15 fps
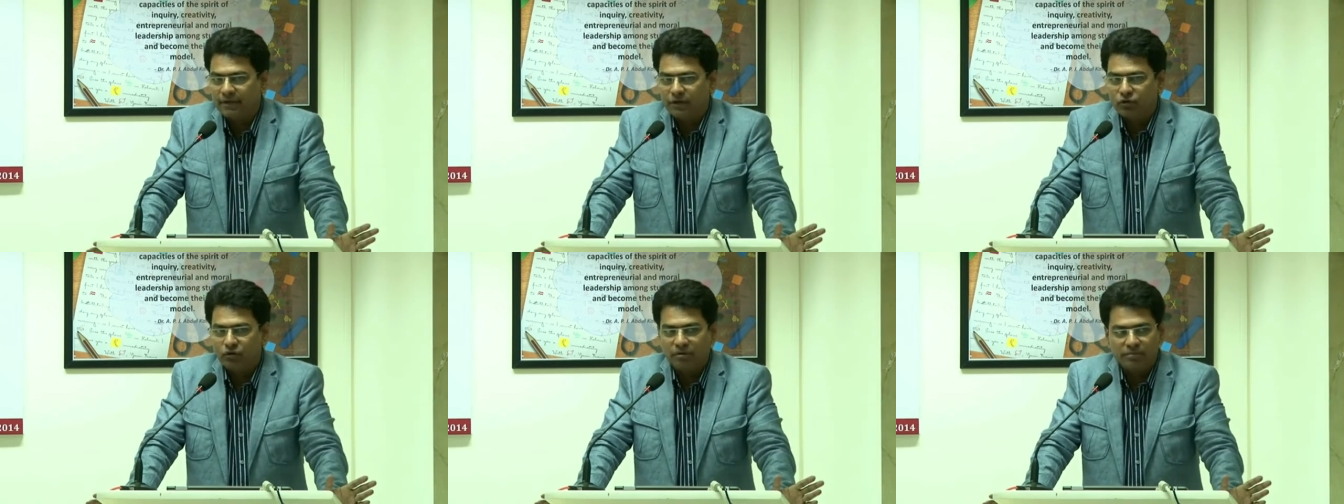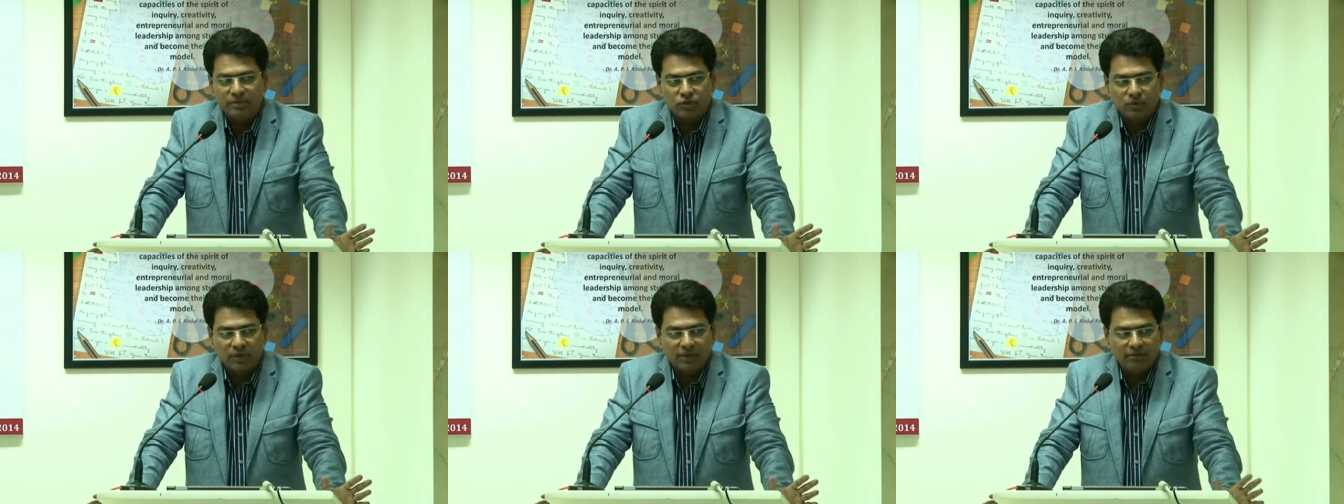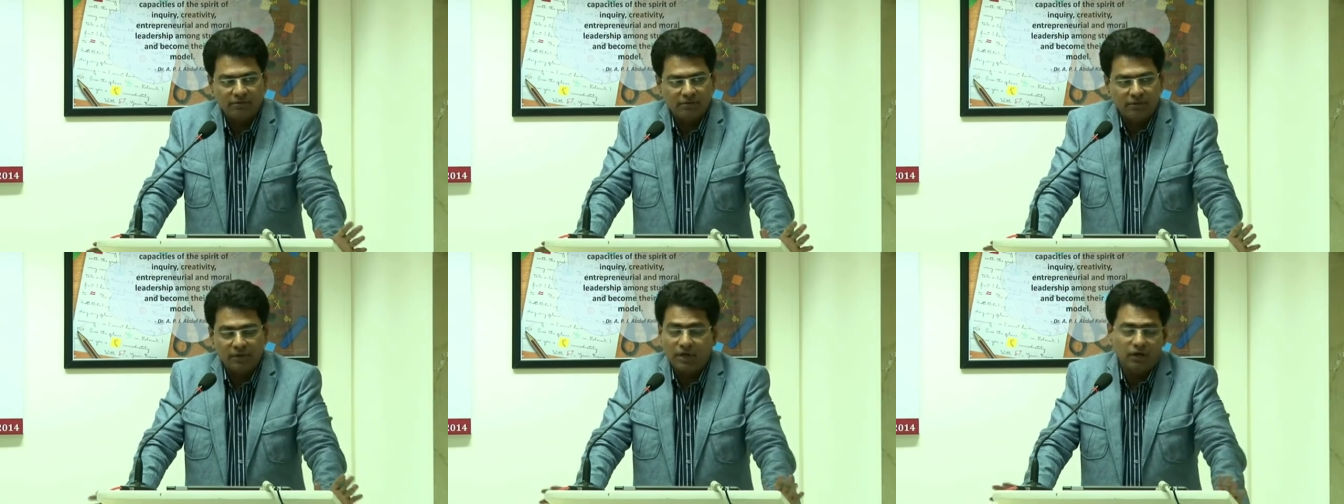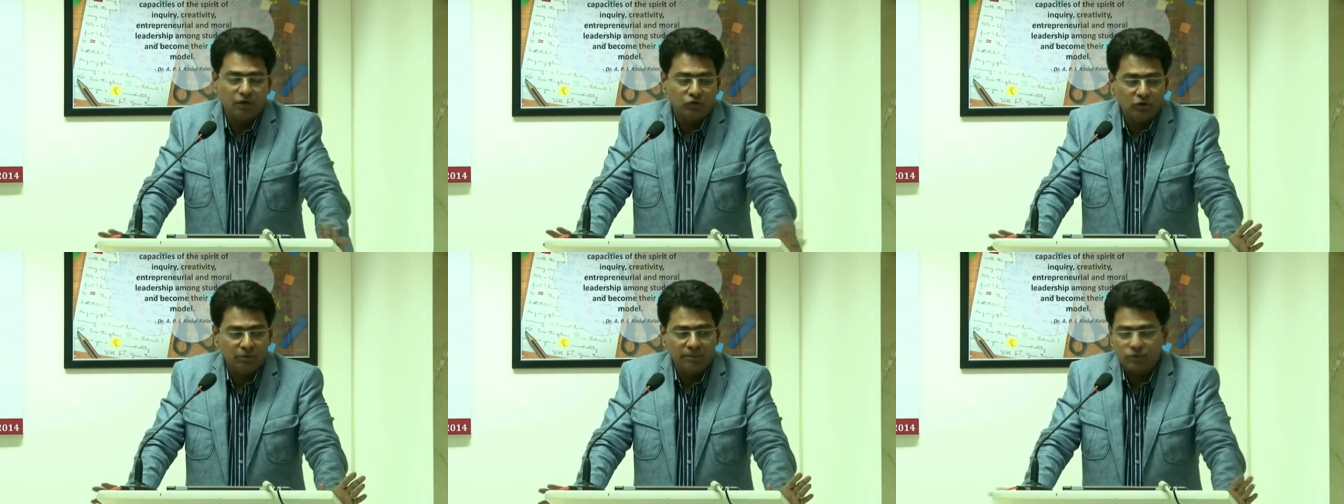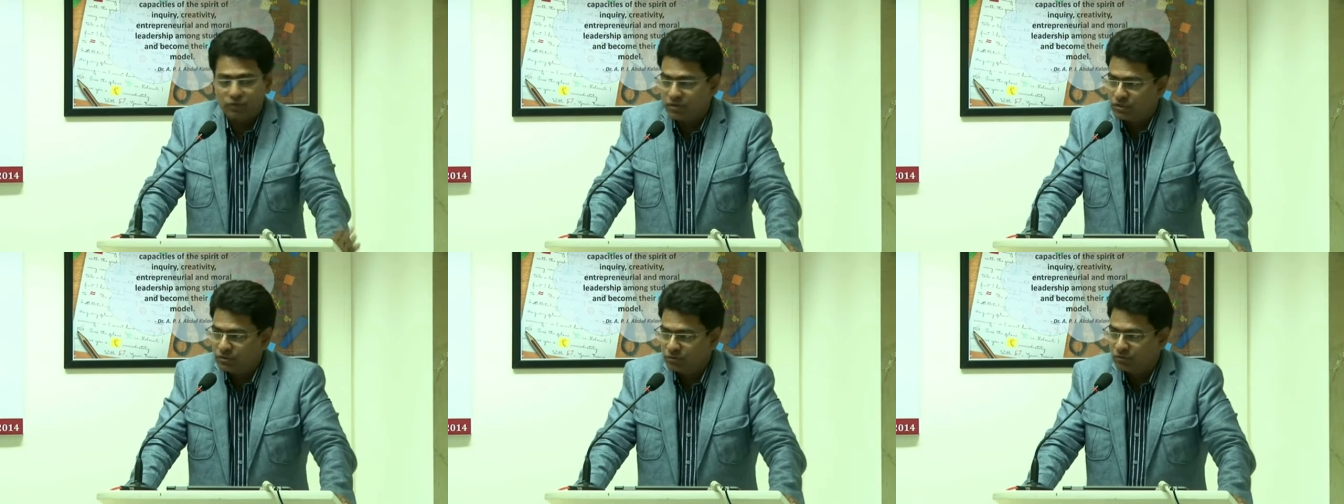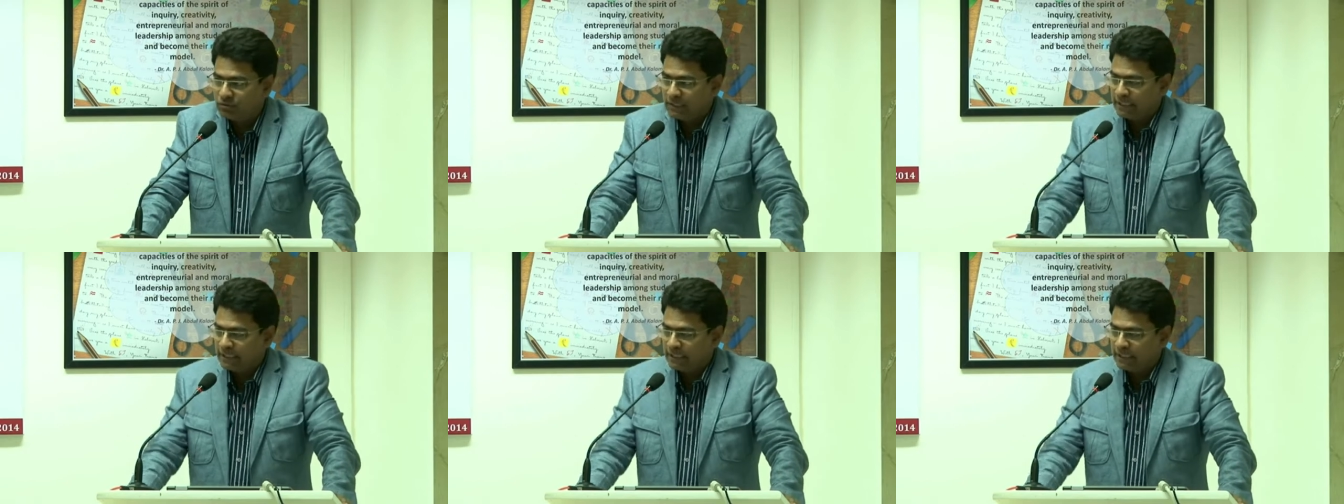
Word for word: like November 12, uh, November 22, uh,